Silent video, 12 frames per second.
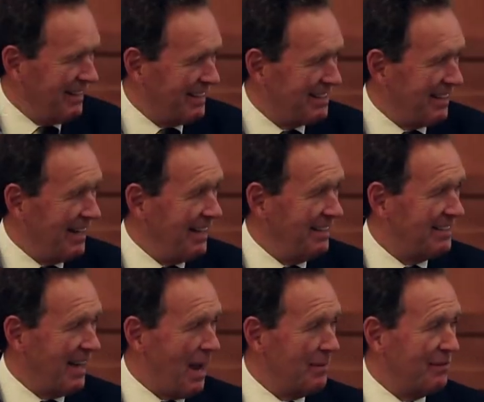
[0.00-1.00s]
an exciting
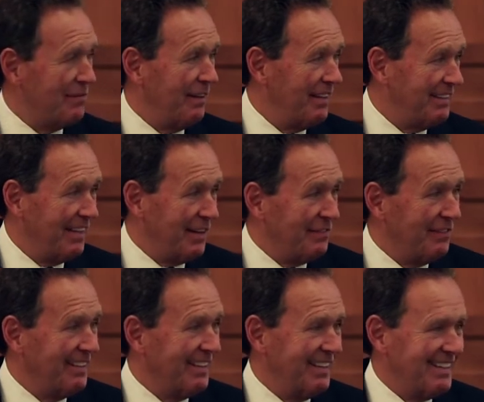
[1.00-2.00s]
time in
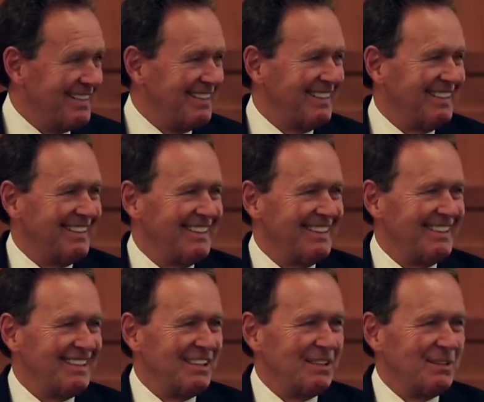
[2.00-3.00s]
Philadelphia, huh?
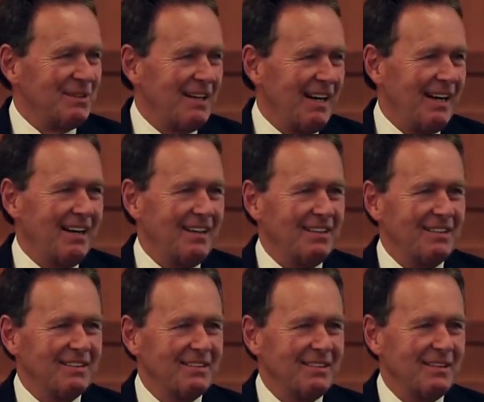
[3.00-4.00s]

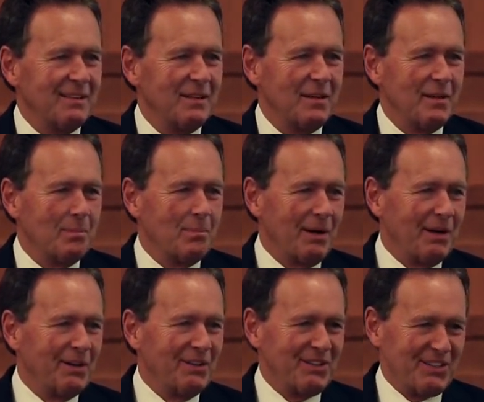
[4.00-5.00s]
Wow. The
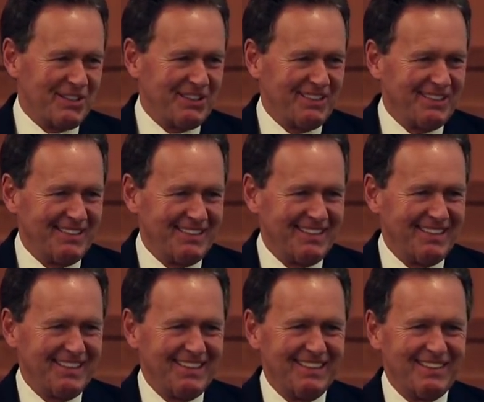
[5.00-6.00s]
birds.
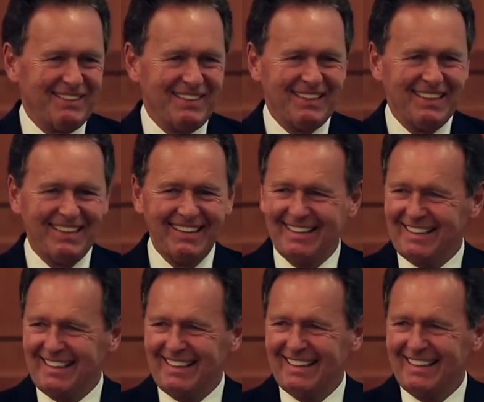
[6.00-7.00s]

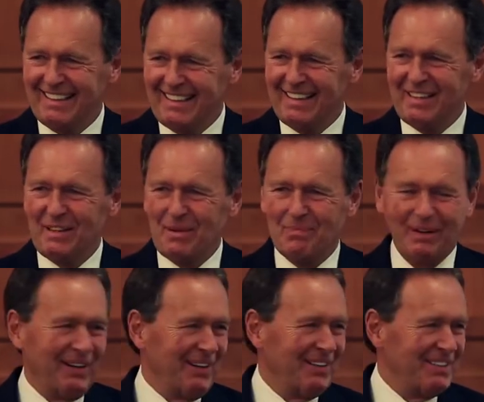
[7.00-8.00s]
Huh? The
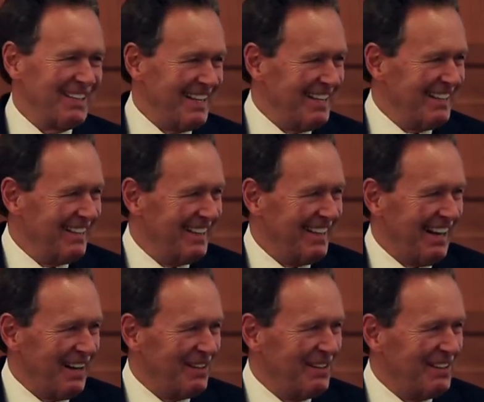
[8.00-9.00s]
birds, huh?
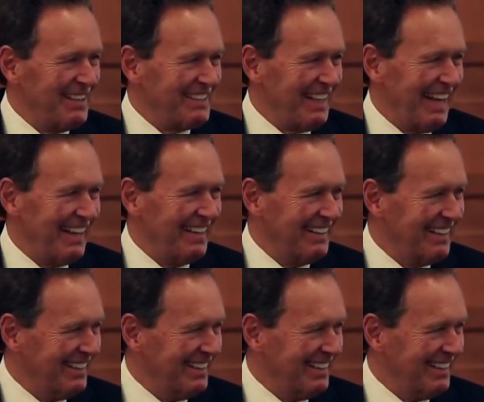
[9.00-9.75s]
How good is that?